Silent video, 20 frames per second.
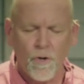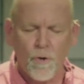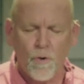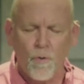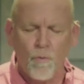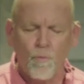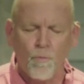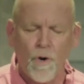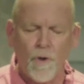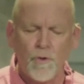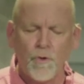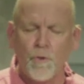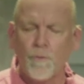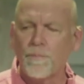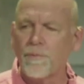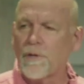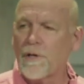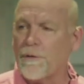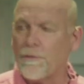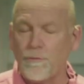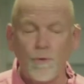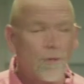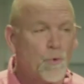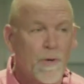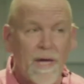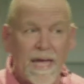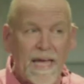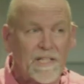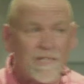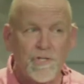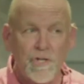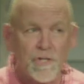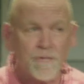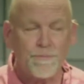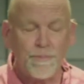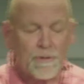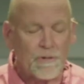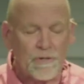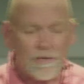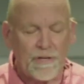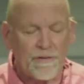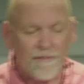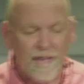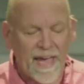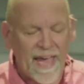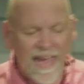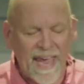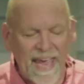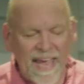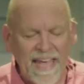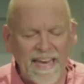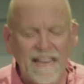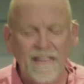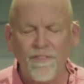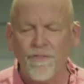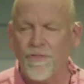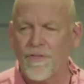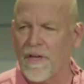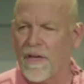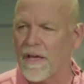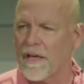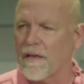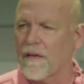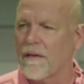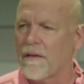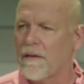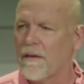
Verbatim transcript: what you believe. You can't just believe anything